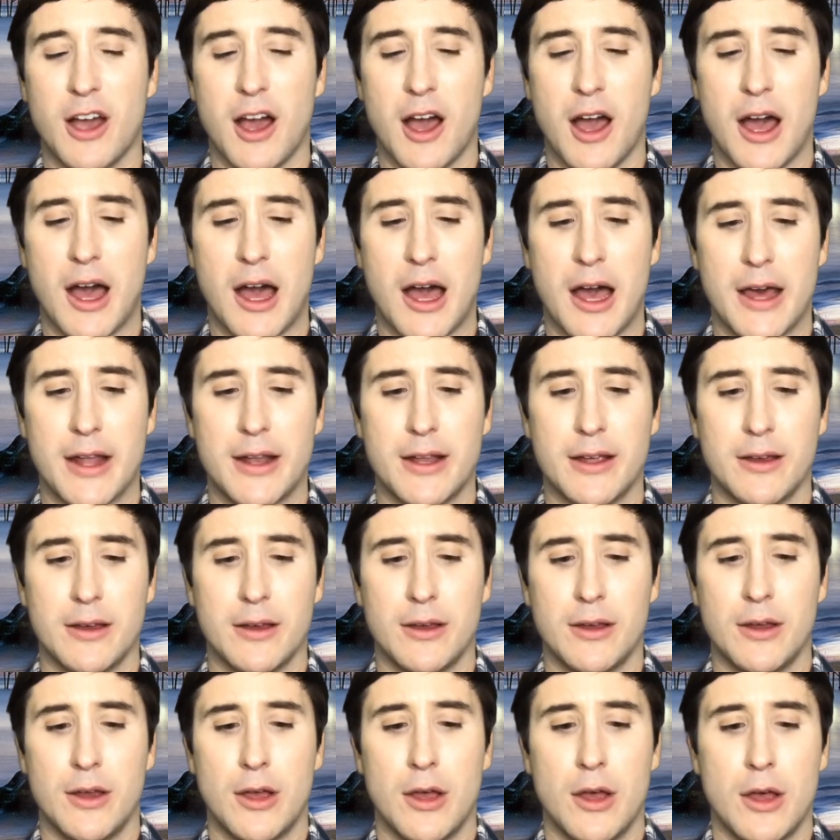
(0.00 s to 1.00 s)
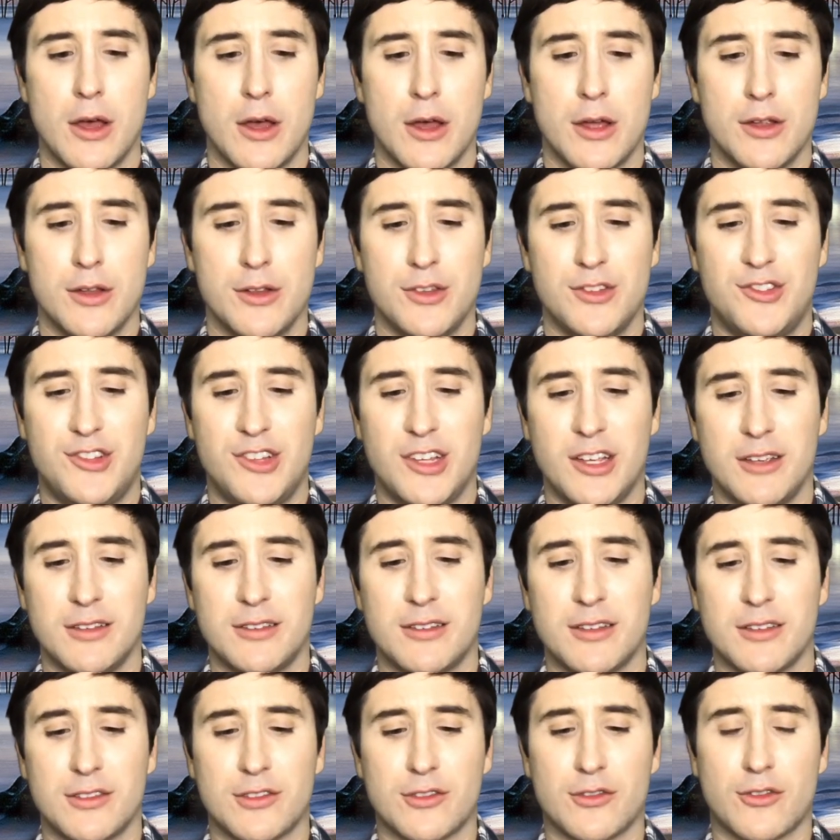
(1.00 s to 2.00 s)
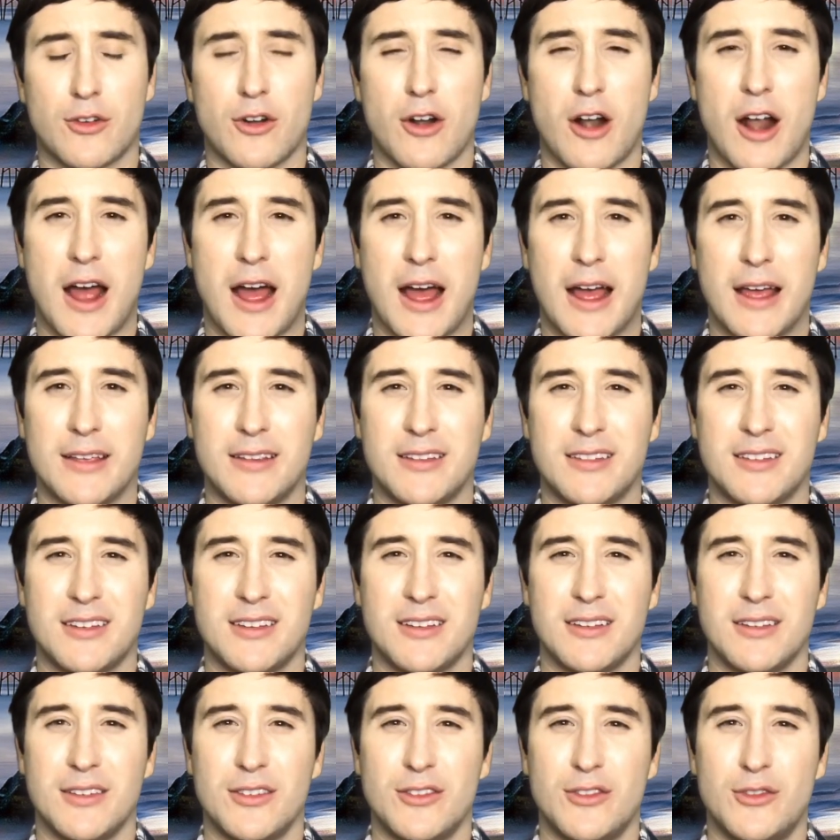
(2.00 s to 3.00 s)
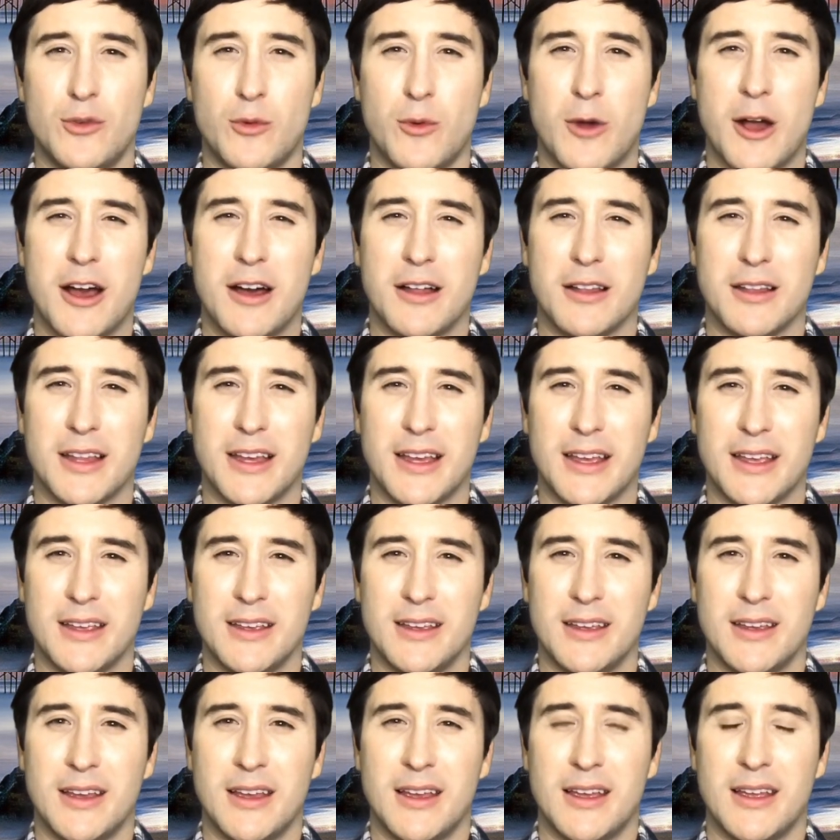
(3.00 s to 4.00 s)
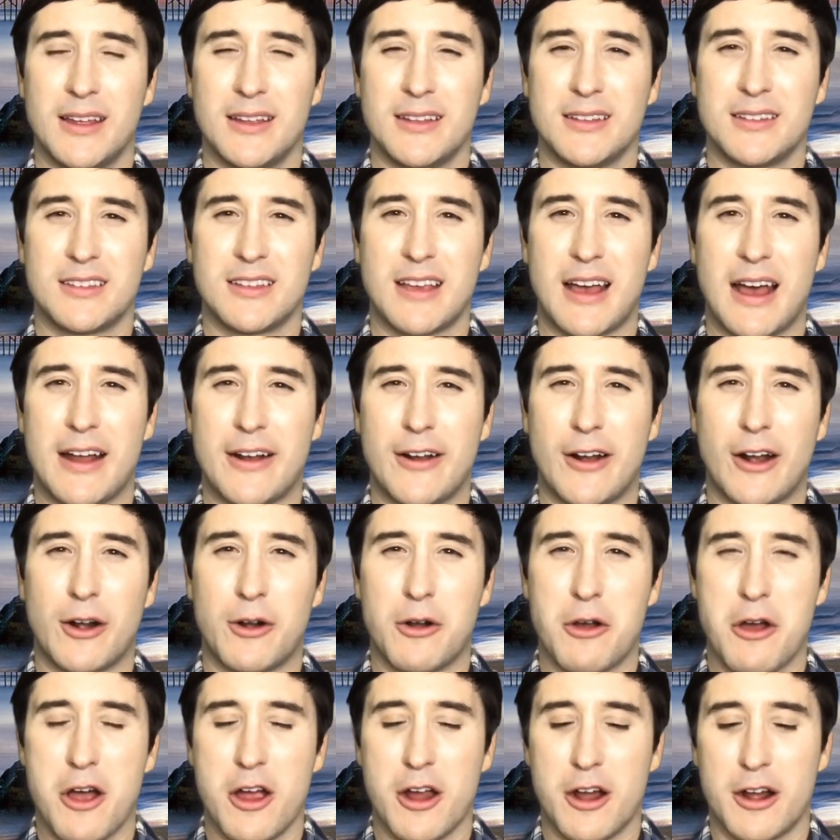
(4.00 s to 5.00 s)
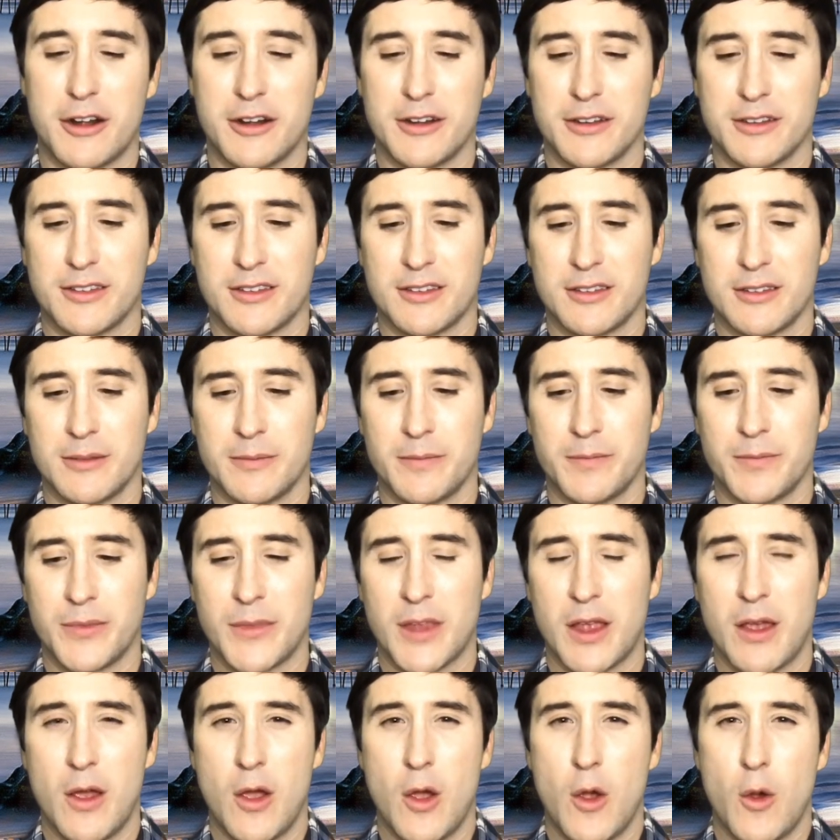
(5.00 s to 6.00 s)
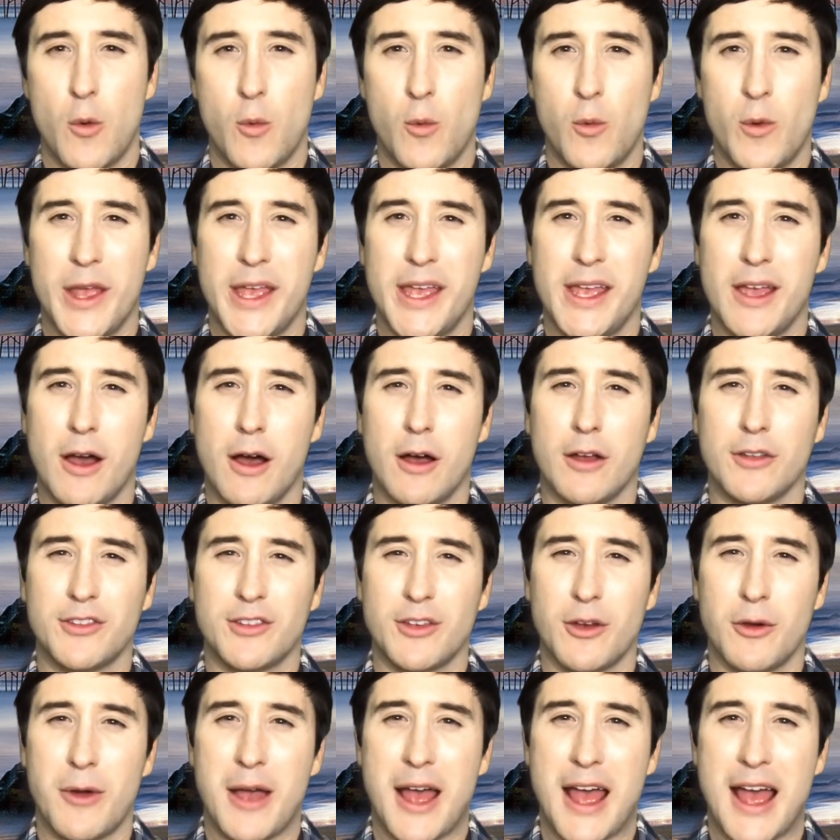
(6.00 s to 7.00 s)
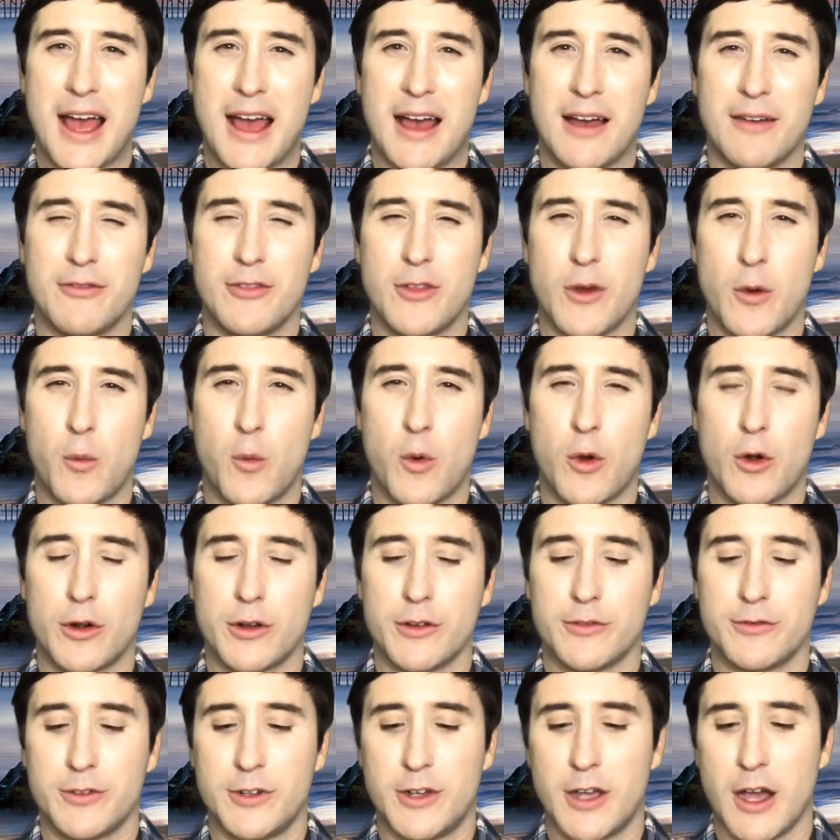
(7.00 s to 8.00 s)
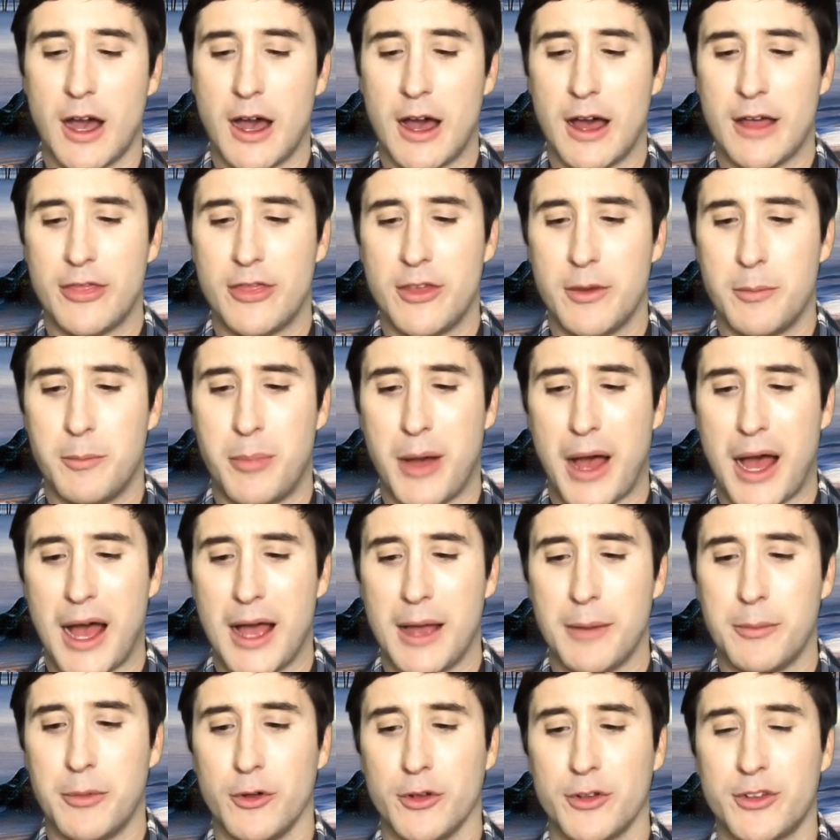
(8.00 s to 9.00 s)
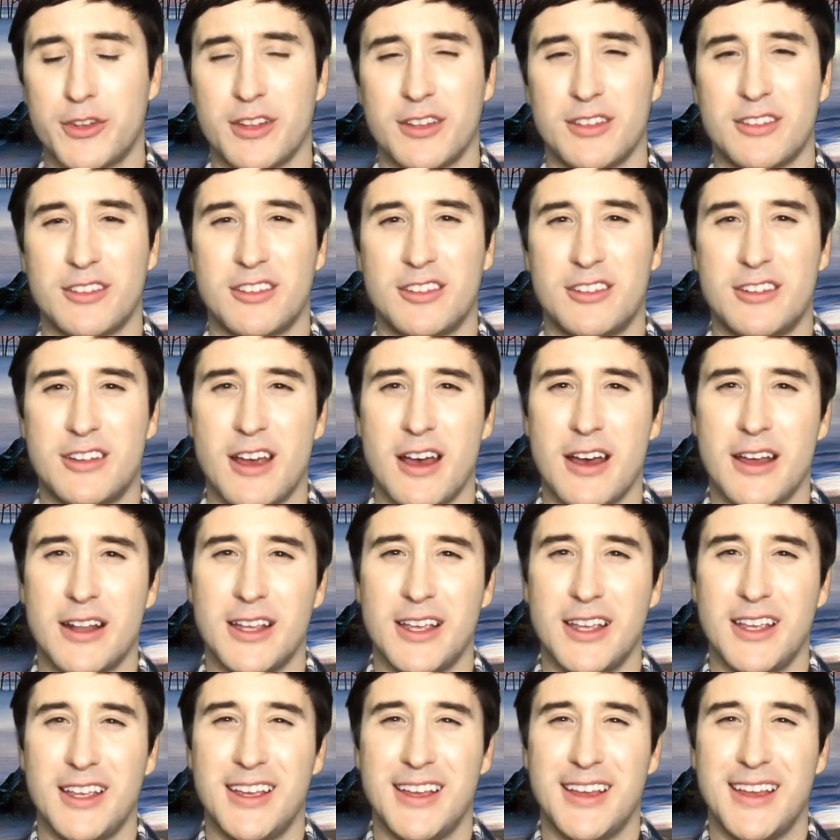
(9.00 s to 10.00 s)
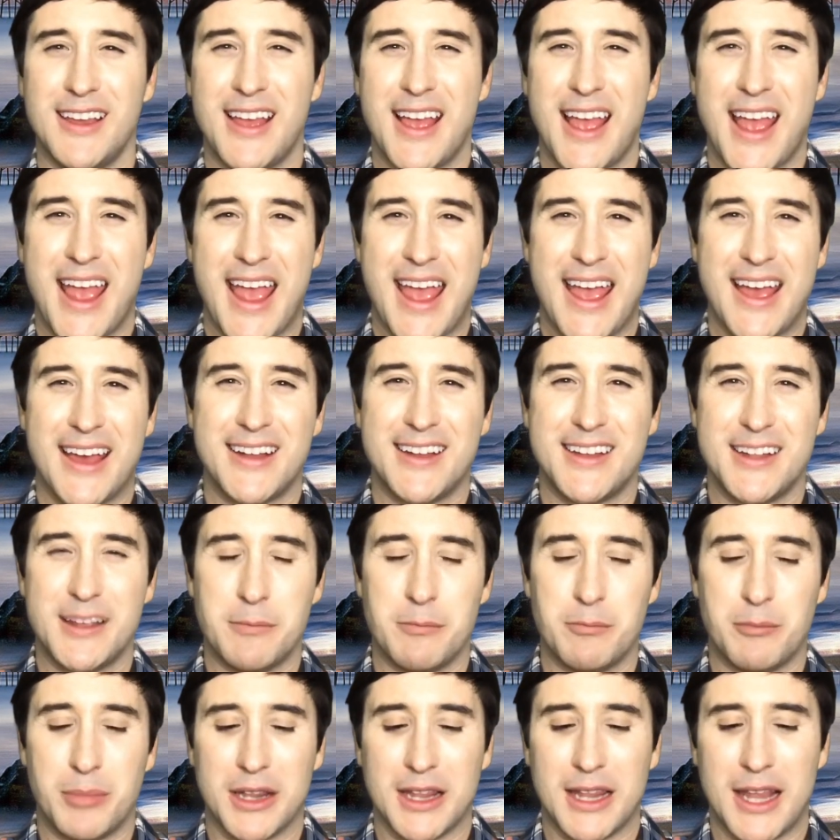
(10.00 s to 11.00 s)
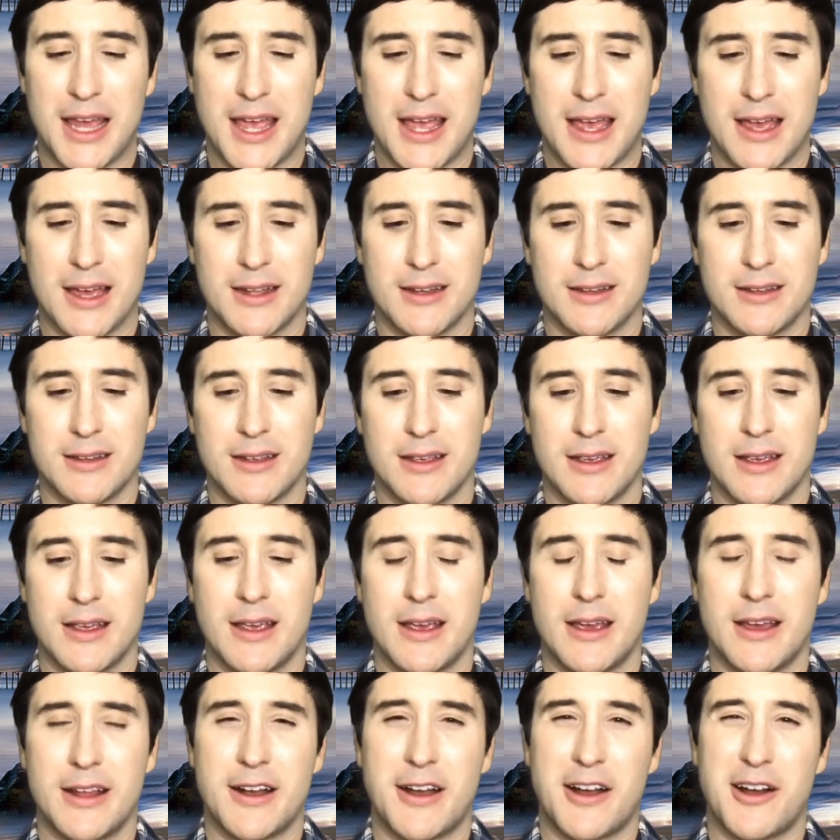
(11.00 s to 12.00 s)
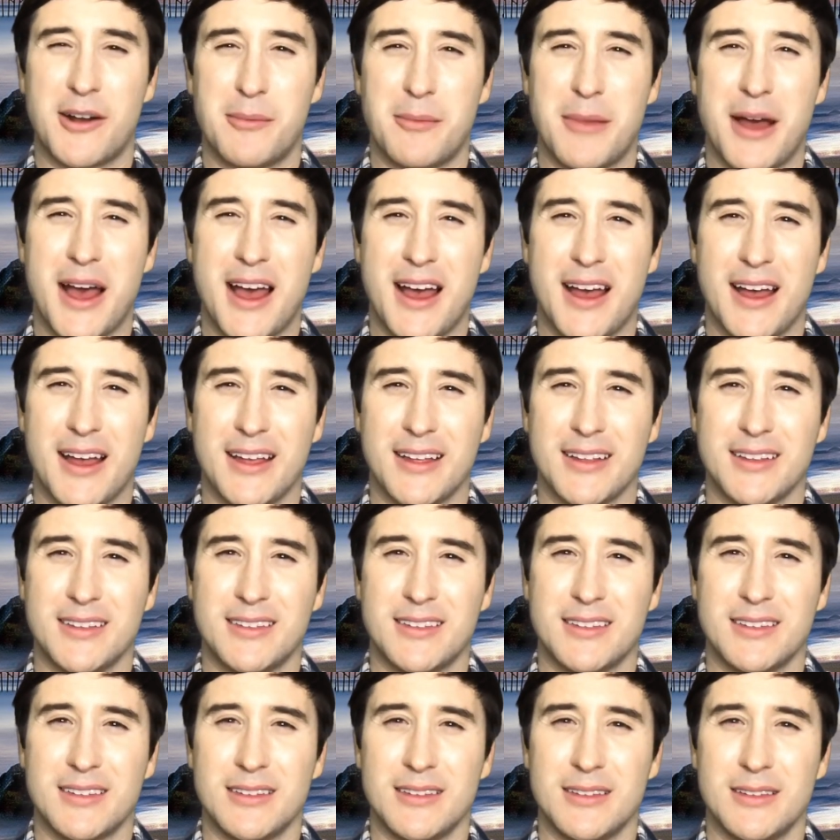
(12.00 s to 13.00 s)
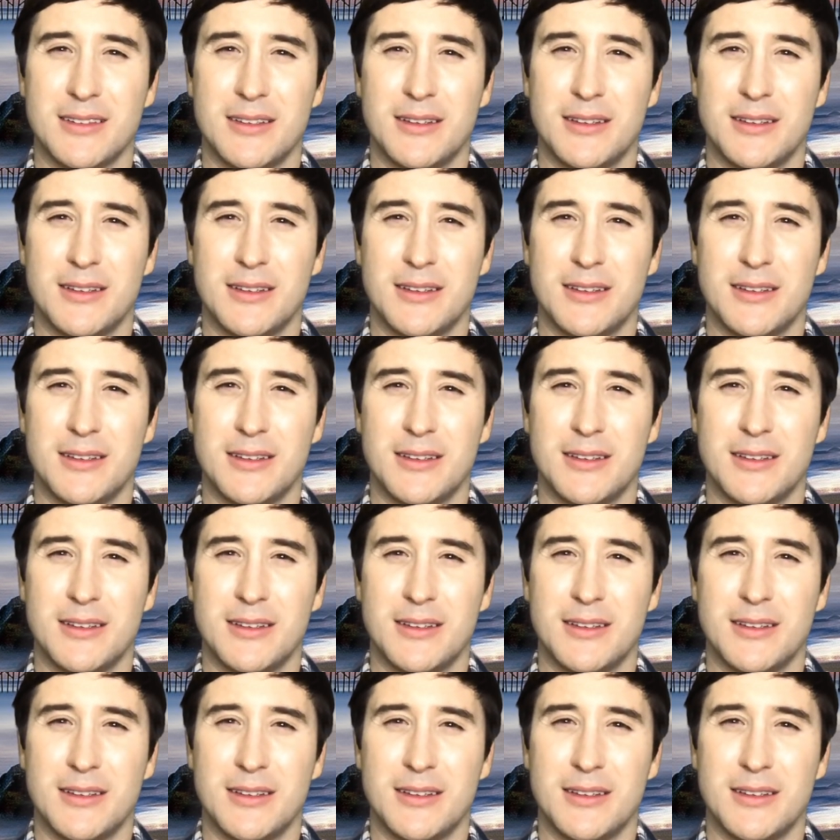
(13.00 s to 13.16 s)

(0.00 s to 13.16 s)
God, Jesus Christ, dwelling inside our hearts. We also have the Word of God, the Bible, to study and implant in our minds.